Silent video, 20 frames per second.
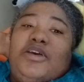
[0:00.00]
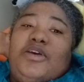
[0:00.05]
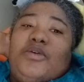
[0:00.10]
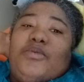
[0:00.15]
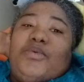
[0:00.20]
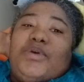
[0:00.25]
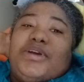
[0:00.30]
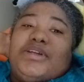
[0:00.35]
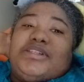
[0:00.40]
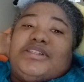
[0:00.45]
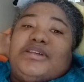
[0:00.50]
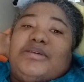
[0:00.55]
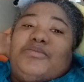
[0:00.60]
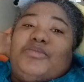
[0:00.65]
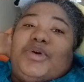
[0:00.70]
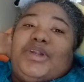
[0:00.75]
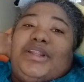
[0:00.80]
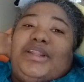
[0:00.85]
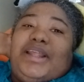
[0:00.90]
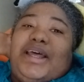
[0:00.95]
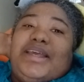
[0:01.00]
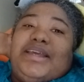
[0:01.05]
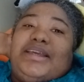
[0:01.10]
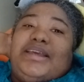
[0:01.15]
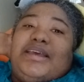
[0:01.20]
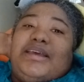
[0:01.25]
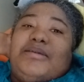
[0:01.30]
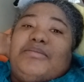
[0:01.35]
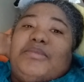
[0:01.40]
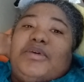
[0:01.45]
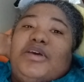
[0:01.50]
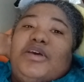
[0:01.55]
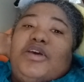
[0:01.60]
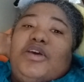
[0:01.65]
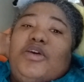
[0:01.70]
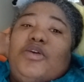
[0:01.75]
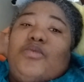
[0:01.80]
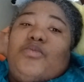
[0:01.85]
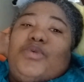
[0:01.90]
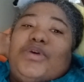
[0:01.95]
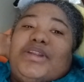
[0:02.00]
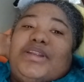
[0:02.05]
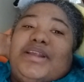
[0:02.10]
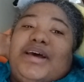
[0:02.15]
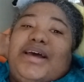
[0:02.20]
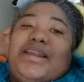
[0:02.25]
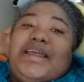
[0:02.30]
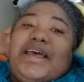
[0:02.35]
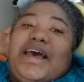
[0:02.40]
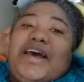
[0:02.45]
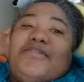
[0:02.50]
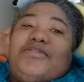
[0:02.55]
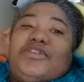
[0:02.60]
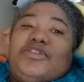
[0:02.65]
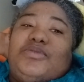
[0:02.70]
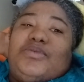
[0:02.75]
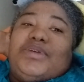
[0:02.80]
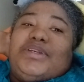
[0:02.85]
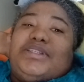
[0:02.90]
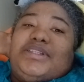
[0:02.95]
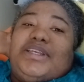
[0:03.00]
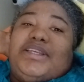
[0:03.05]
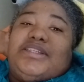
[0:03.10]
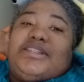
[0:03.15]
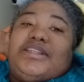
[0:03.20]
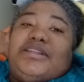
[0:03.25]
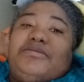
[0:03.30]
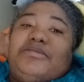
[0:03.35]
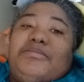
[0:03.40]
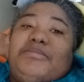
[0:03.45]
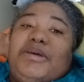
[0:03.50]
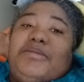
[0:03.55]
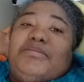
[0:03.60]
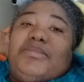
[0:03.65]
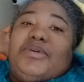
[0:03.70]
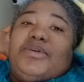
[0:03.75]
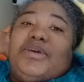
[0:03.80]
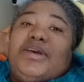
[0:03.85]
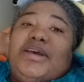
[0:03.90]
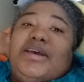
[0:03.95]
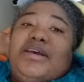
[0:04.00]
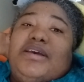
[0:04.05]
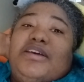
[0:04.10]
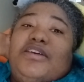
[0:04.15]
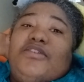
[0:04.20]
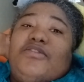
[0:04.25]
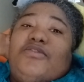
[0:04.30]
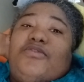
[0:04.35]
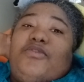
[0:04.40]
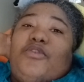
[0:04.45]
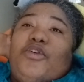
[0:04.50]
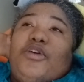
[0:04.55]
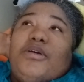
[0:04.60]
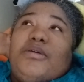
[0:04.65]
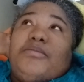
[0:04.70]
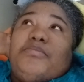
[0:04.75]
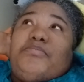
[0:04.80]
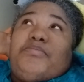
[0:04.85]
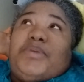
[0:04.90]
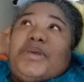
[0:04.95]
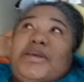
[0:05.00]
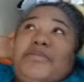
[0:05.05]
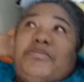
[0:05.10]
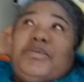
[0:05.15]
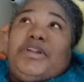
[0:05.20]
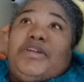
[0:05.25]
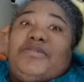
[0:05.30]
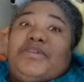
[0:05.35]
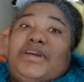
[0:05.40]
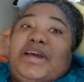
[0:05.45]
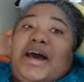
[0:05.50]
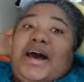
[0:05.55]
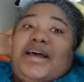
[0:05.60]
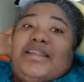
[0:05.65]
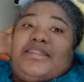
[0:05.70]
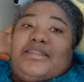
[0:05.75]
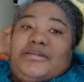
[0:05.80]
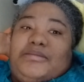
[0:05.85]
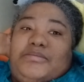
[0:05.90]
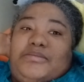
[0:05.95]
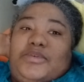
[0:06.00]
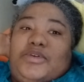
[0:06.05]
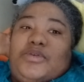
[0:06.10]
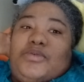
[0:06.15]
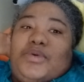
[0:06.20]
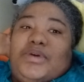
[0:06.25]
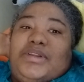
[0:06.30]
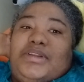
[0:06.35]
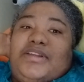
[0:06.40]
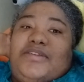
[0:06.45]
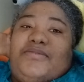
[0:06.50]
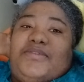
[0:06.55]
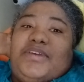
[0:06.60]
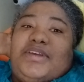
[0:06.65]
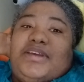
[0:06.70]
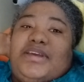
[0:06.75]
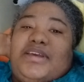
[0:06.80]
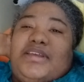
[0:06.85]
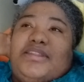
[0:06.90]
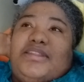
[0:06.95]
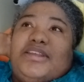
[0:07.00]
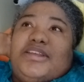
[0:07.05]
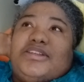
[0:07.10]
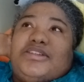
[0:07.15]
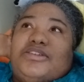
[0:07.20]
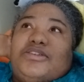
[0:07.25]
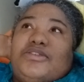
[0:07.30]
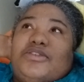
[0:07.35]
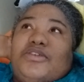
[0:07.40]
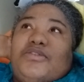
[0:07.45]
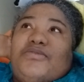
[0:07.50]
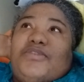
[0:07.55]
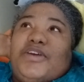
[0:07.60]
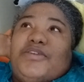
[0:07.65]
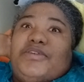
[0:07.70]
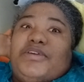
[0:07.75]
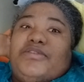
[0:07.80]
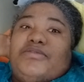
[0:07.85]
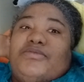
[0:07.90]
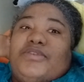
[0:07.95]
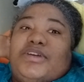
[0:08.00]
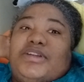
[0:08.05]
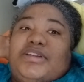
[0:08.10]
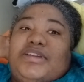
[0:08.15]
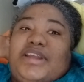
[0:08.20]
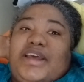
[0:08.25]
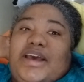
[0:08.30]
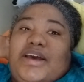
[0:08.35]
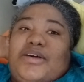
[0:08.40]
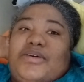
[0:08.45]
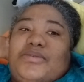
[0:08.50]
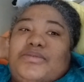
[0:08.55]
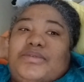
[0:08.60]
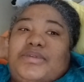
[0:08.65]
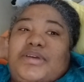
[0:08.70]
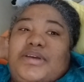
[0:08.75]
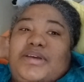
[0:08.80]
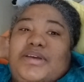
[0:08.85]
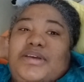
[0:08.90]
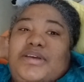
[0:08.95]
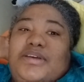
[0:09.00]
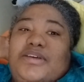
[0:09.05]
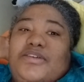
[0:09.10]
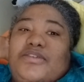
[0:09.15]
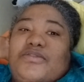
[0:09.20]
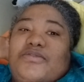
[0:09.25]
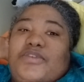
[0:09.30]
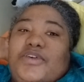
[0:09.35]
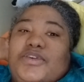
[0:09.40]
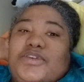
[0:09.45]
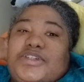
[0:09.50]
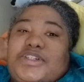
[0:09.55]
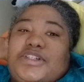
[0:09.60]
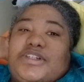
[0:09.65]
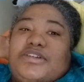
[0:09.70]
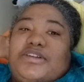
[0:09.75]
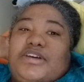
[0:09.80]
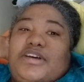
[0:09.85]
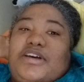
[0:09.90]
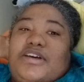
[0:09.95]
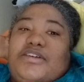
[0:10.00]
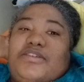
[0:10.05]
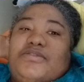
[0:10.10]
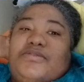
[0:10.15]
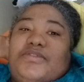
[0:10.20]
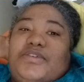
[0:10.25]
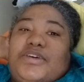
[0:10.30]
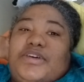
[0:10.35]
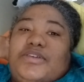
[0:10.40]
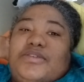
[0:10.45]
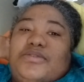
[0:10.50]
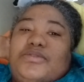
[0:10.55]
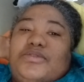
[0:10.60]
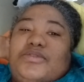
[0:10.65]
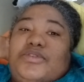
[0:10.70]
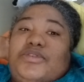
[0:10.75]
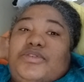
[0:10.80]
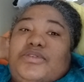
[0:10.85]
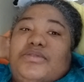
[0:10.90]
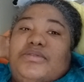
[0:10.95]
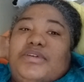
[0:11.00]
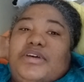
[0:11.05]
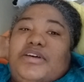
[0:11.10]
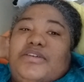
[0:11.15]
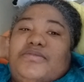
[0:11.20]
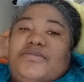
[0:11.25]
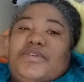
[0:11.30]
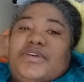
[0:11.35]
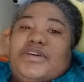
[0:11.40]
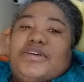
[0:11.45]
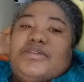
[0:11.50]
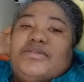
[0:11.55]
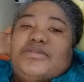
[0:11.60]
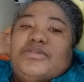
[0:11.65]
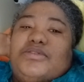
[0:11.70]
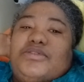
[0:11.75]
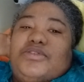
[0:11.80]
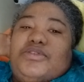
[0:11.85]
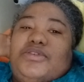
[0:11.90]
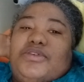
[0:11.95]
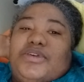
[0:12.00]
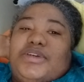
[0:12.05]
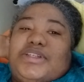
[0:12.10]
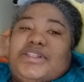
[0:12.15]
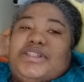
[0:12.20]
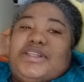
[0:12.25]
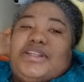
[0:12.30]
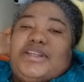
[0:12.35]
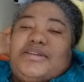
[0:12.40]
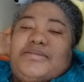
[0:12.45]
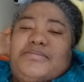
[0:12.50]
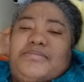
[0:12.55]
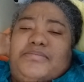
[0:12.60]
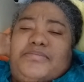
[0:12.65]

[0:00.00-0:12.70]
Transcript: where someone like him would not have to exist. And remember, for people of Gotham who are living in this, very rundown version of New York City,